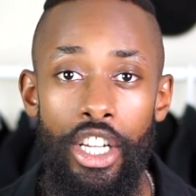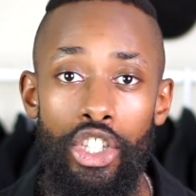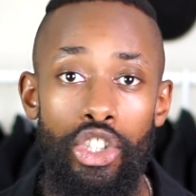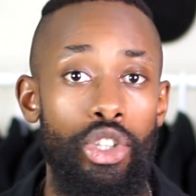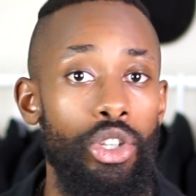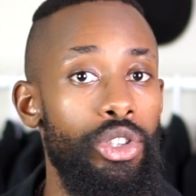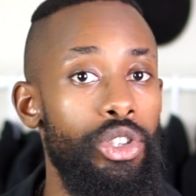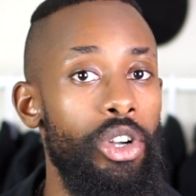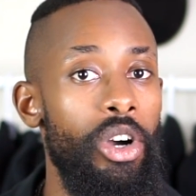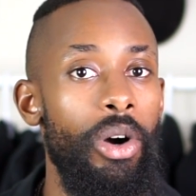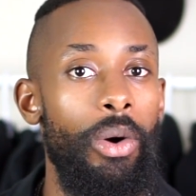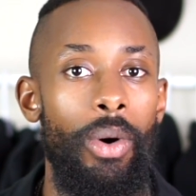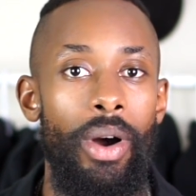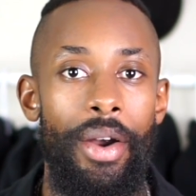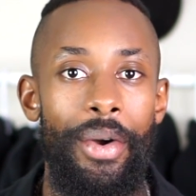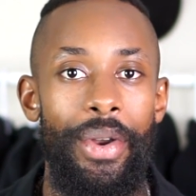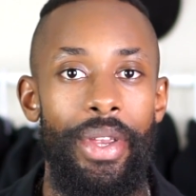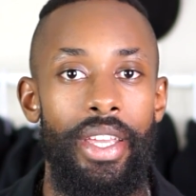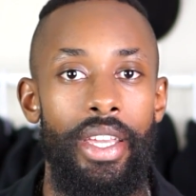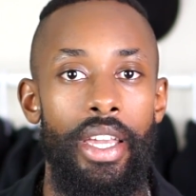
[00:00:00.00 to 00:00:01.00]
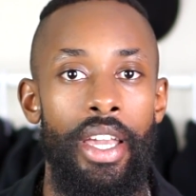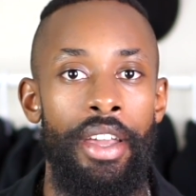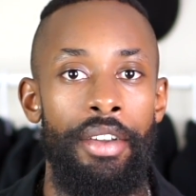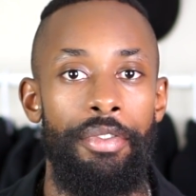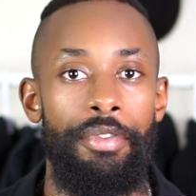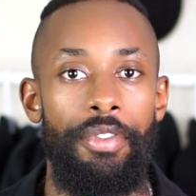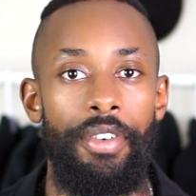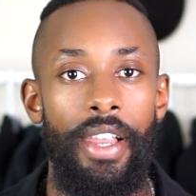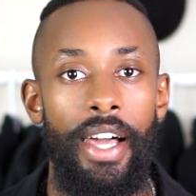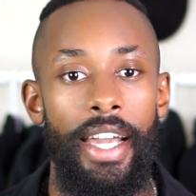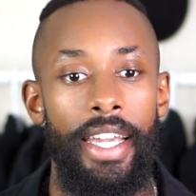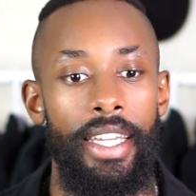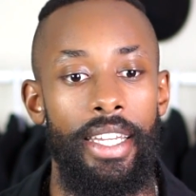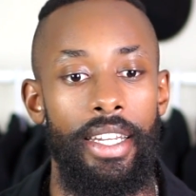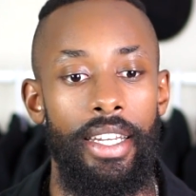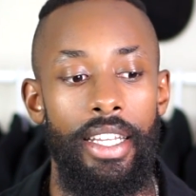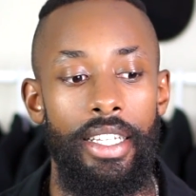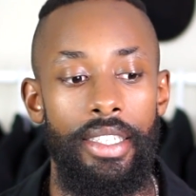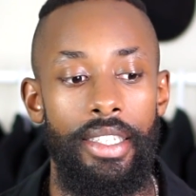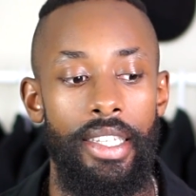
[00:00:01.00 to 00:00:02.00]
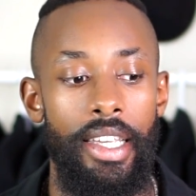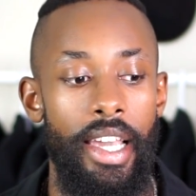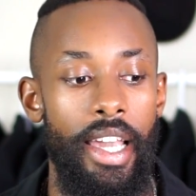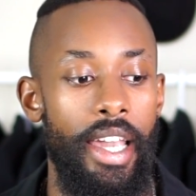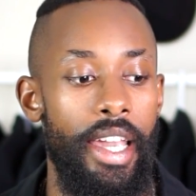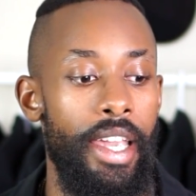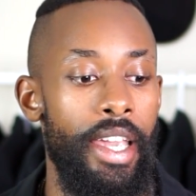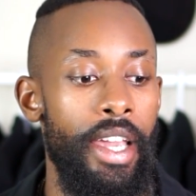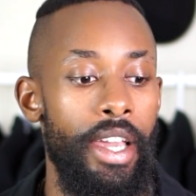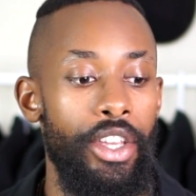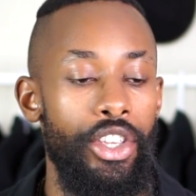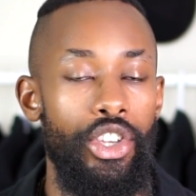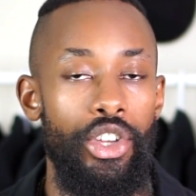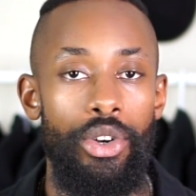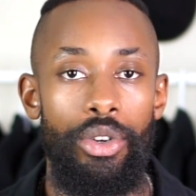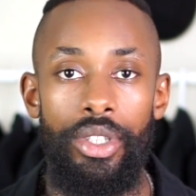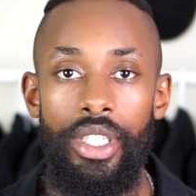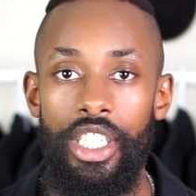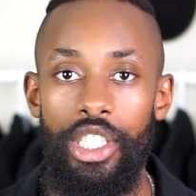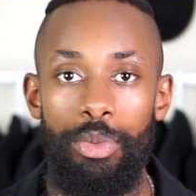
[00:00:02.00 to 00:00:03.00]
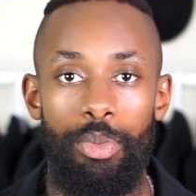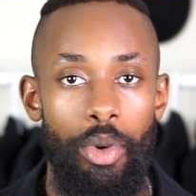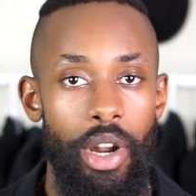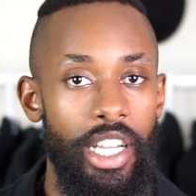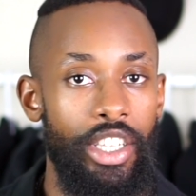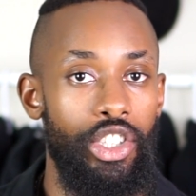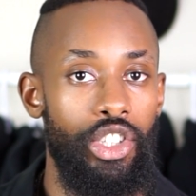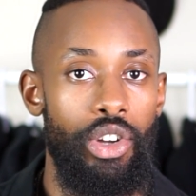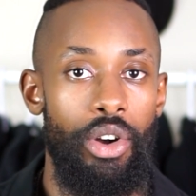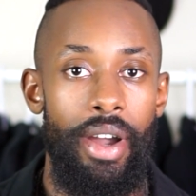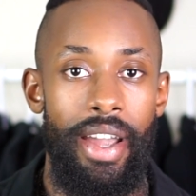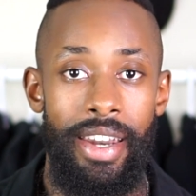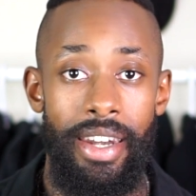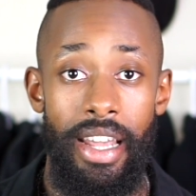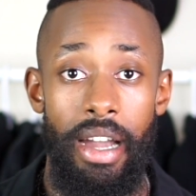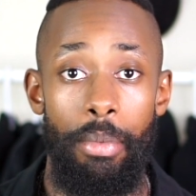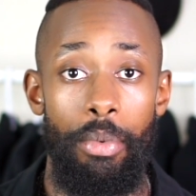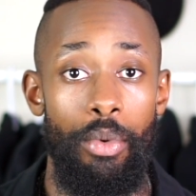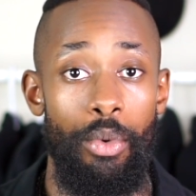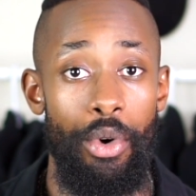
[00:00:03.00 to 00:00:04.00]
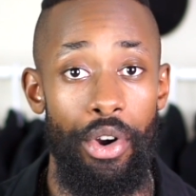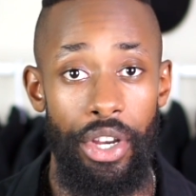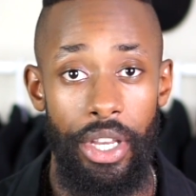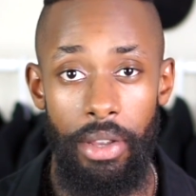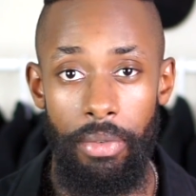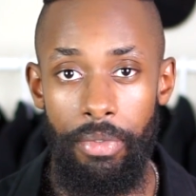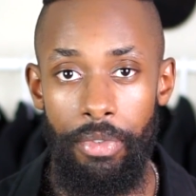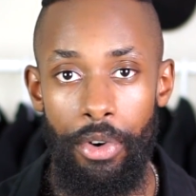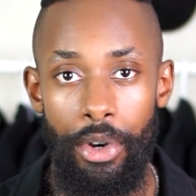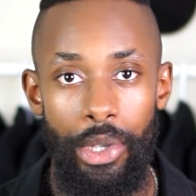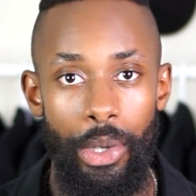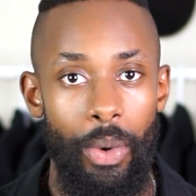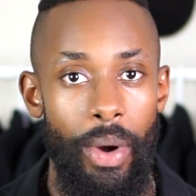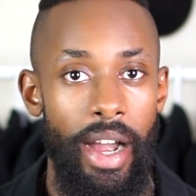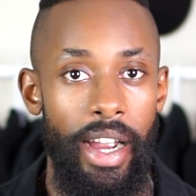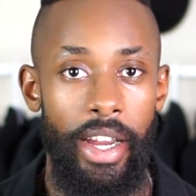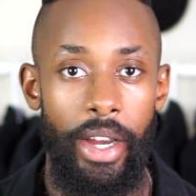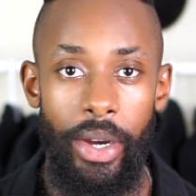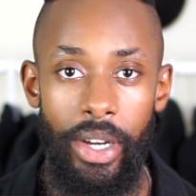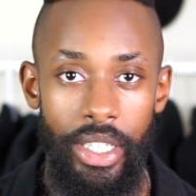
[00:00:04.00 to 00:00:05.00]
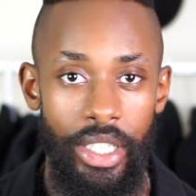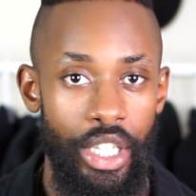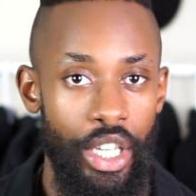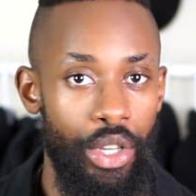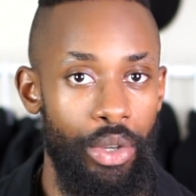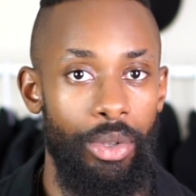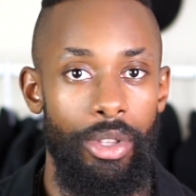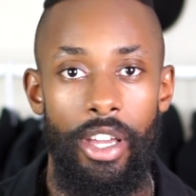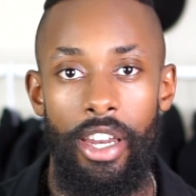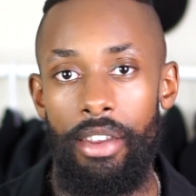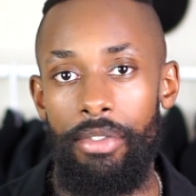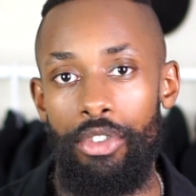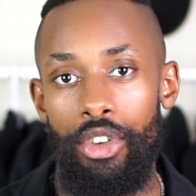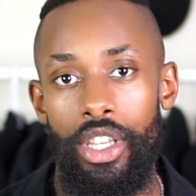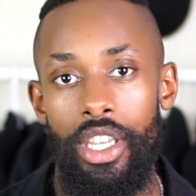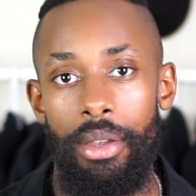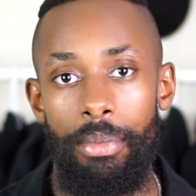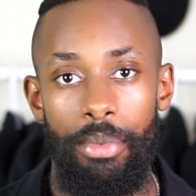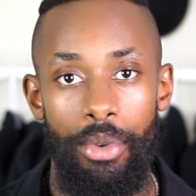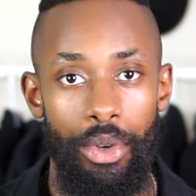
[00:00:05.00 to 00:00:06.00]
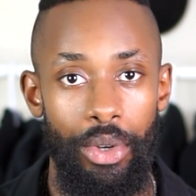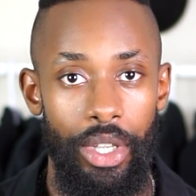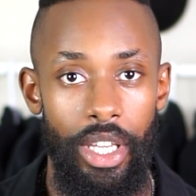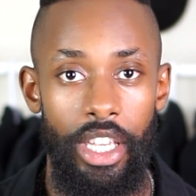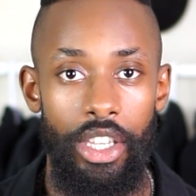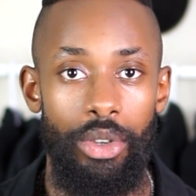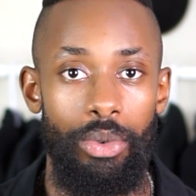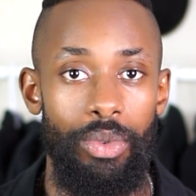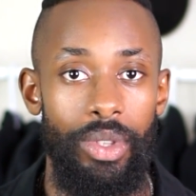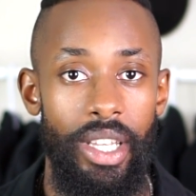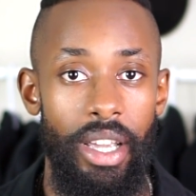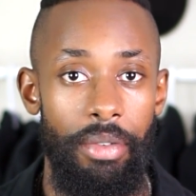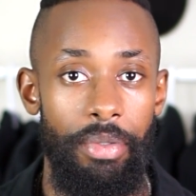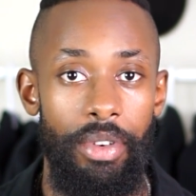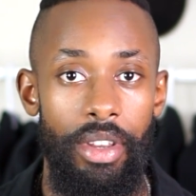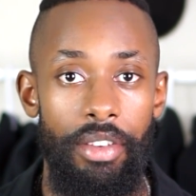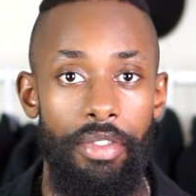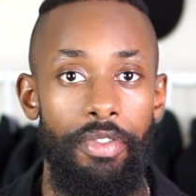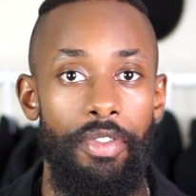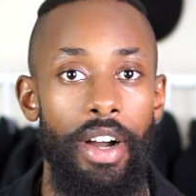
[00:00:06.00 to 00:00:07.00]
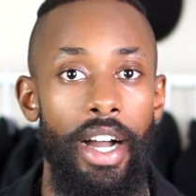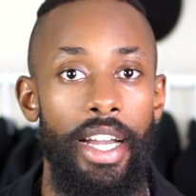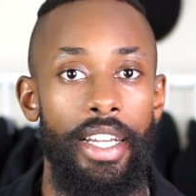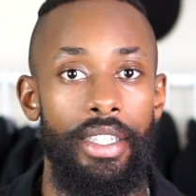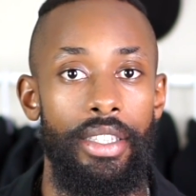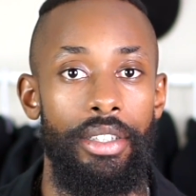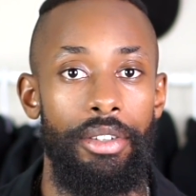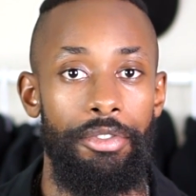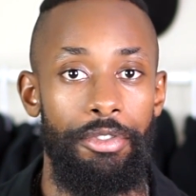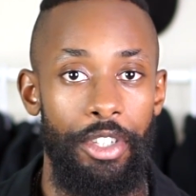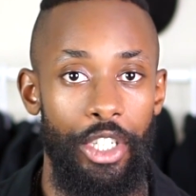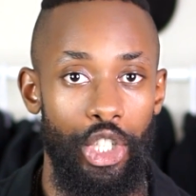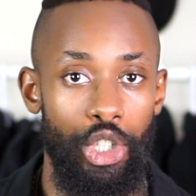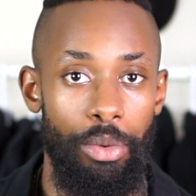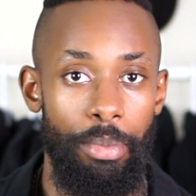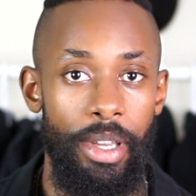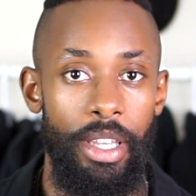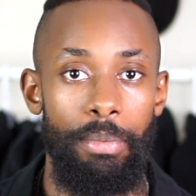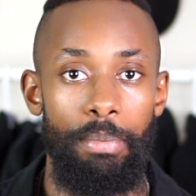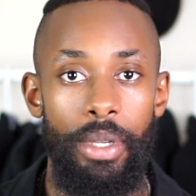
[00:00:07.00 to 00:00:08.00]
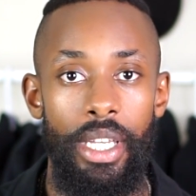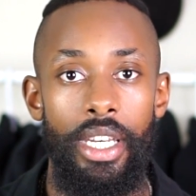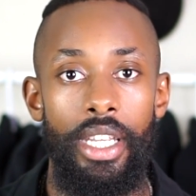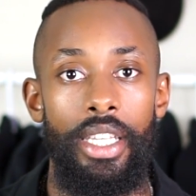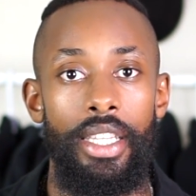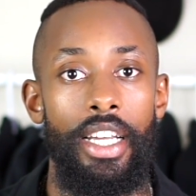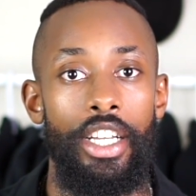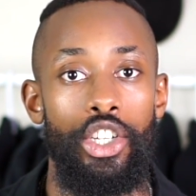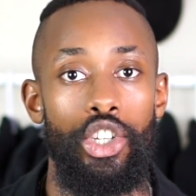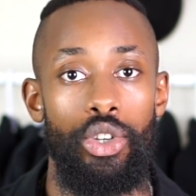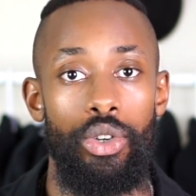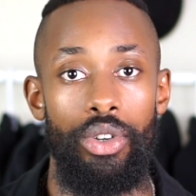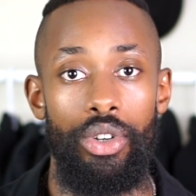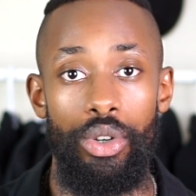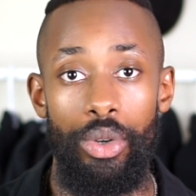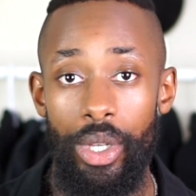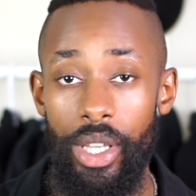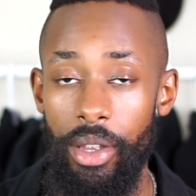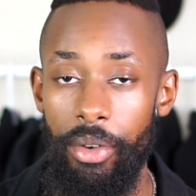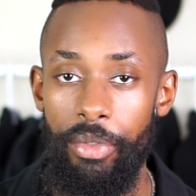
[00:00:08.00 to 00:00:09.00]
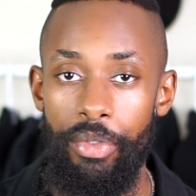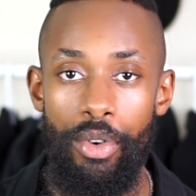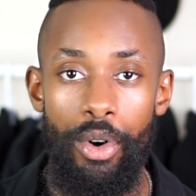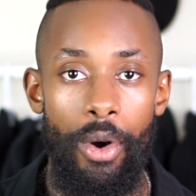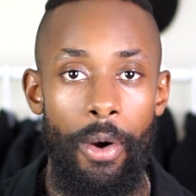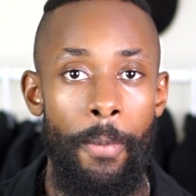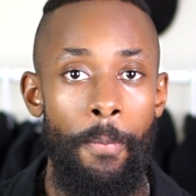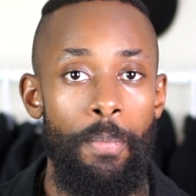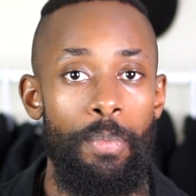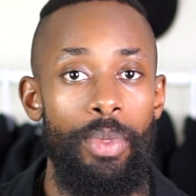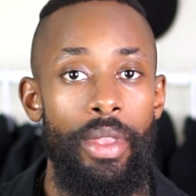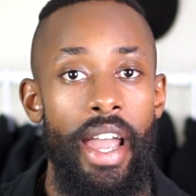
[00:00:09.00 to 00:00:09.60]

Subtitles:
So don't worry if, like, let's say, you know, these brands don't end up working for you. I guarantee you that if you keep looking, you definitely find the Fisherman beanie that you're looking for.